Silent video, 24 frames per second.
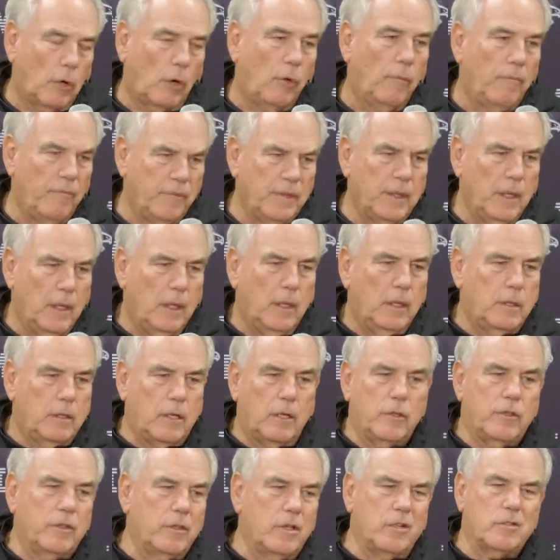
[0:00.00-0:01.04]
So
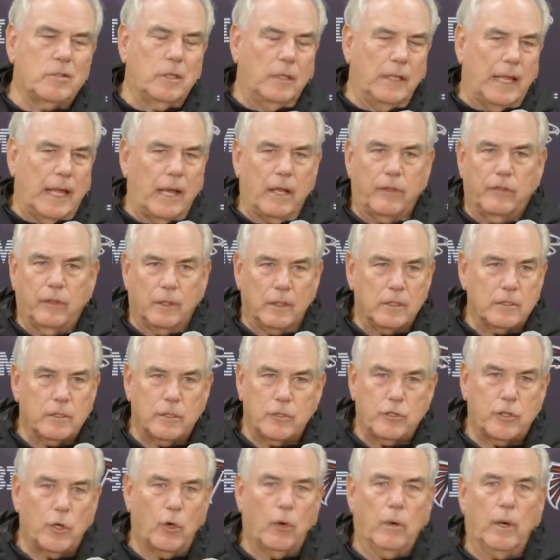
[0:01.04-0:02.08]
there, there's a lot of things
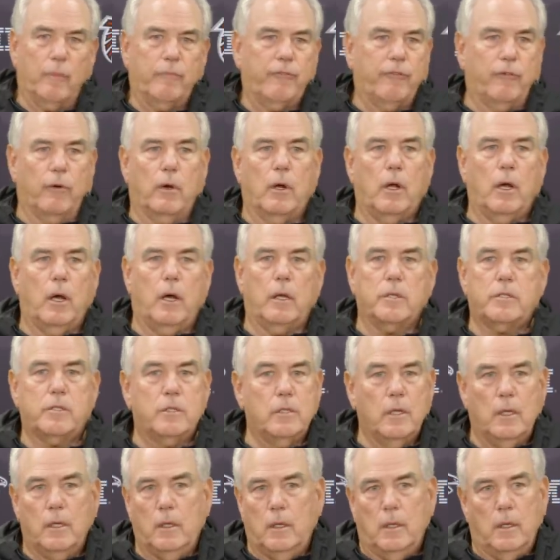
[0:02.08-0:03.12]
that show up for
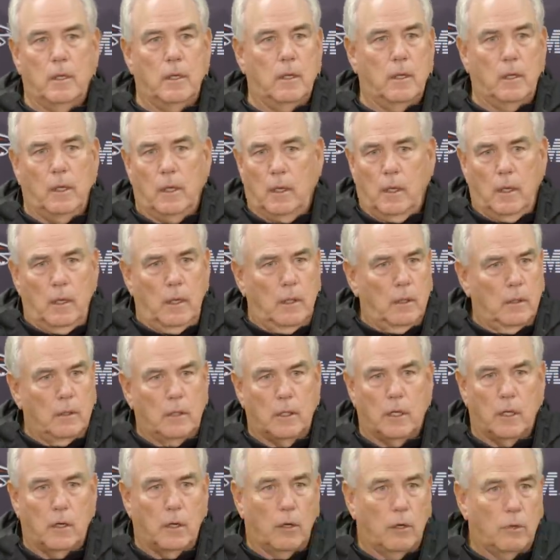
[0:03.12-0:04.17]
us.
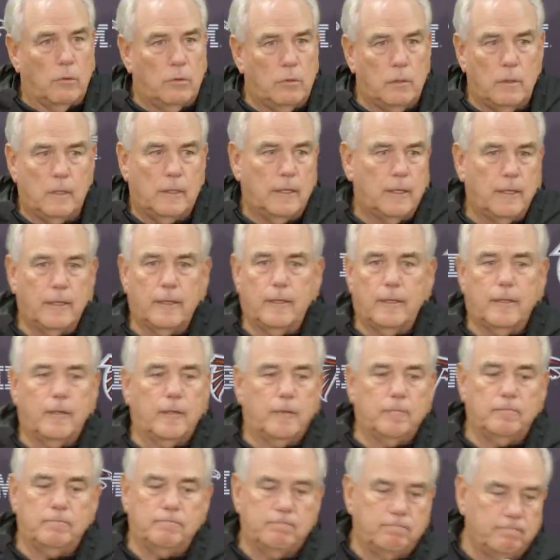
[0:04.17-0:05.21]
You know,
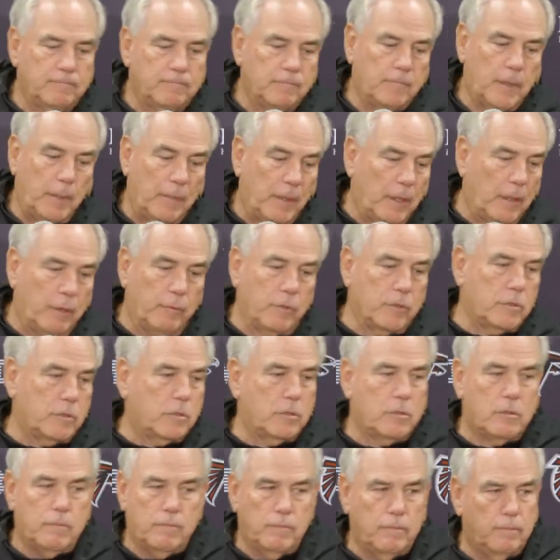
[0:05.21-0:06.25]
um, I mean, it
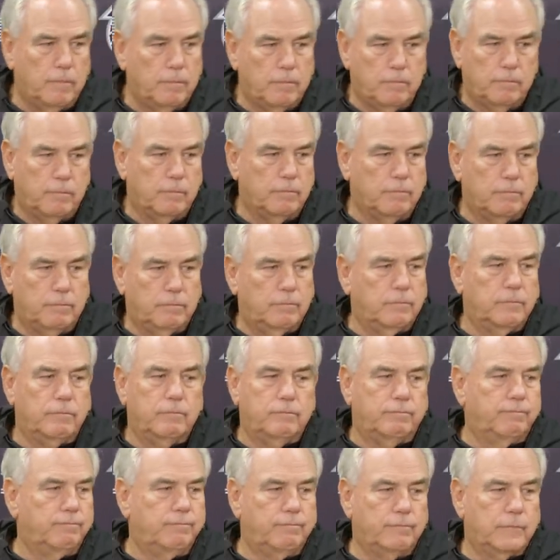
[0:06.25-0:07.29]
was
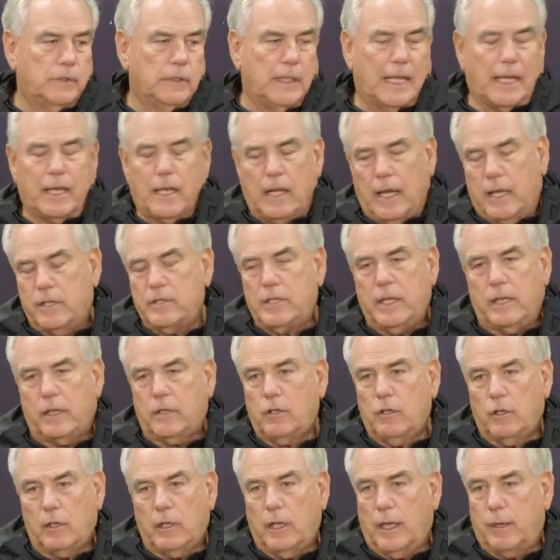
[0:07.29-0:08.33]
a lot of guys had
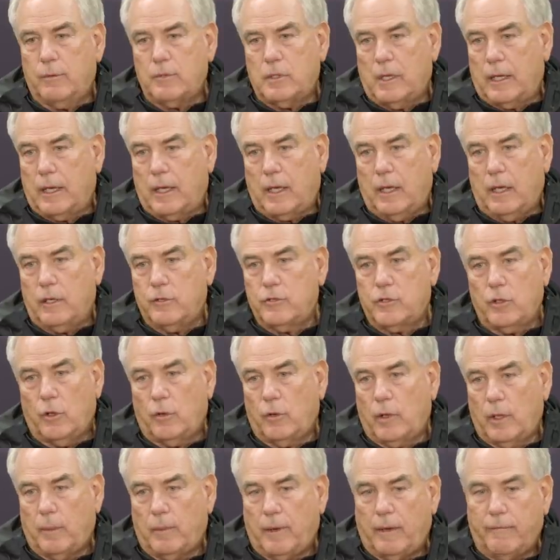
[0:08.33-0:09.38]
good games. A lot of guys
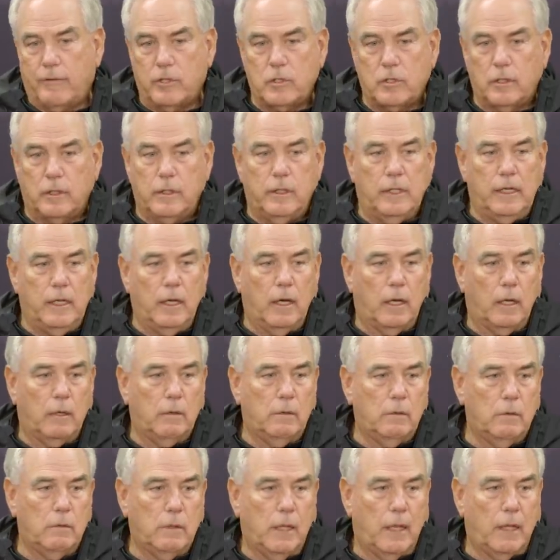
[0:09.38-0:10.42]
showed up. Obviously, Deion
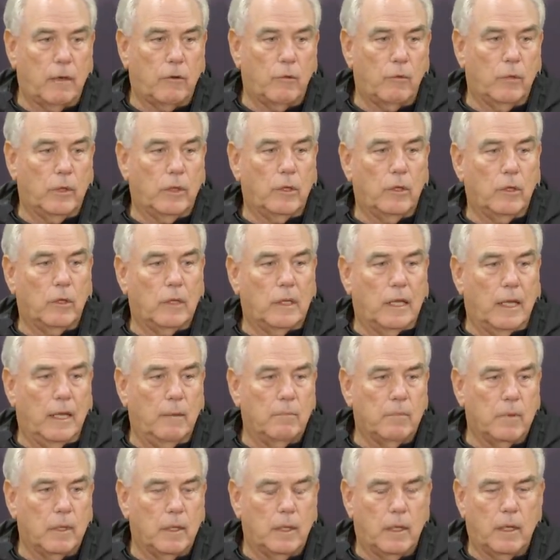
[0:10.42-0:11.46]
had a really good
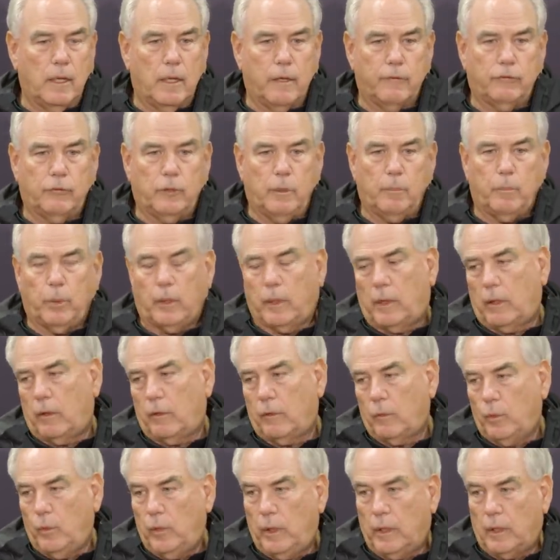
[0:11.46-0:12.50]
game. Got NFC Player of
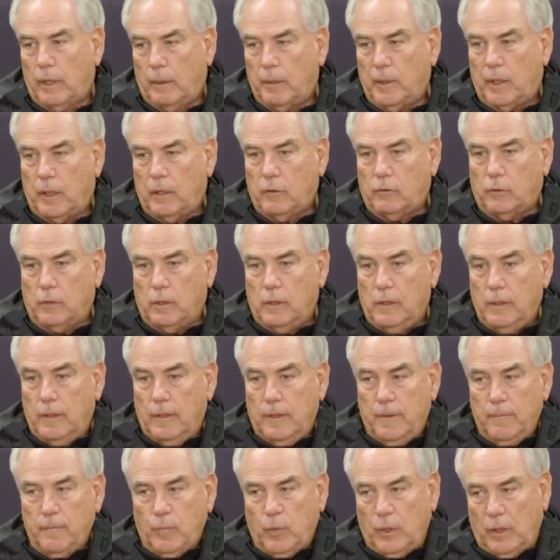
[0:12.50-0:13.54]
the Week. I mean, that's a
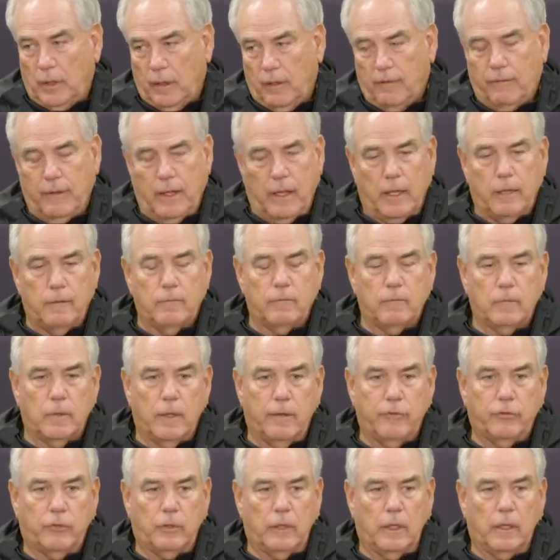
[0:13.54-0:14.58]
we love that.
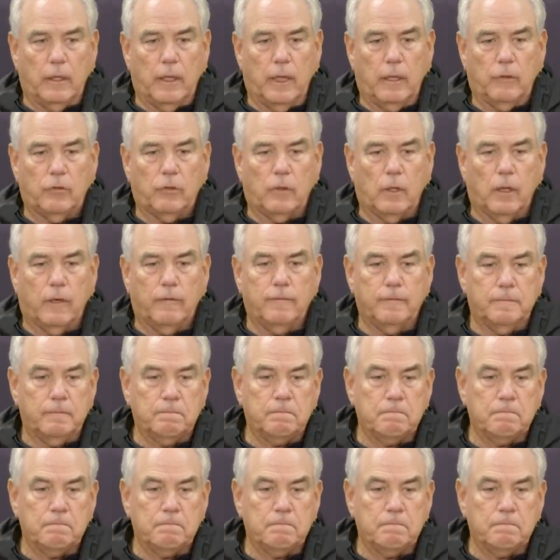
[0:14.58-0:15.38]
Love seeing that stuff.